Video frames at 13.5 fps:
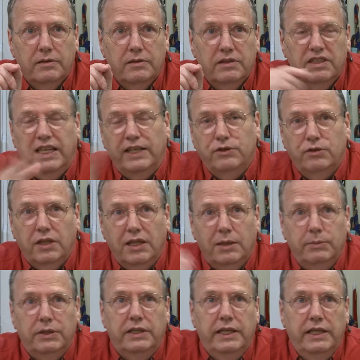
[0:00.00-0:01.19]
statute of
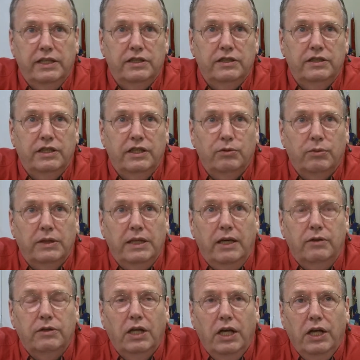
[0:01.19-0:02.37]
limitations has run
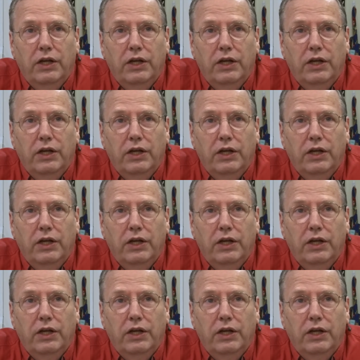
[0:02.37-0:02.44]
out.